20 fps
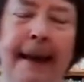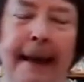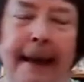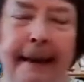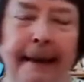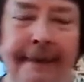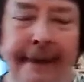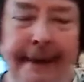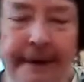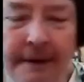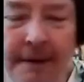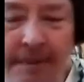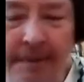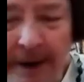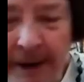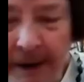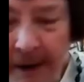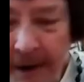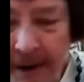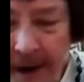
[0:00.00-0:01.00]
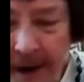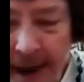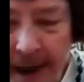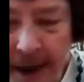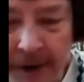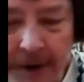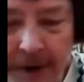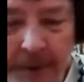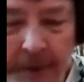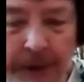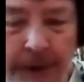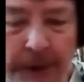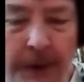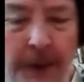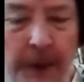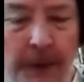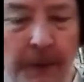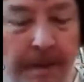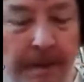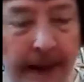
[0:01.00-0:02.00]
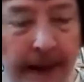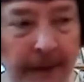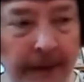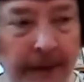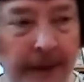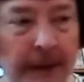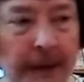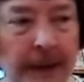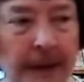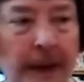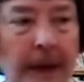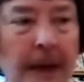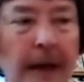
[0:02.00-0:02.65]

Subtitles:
And then depending on how you want to go about it,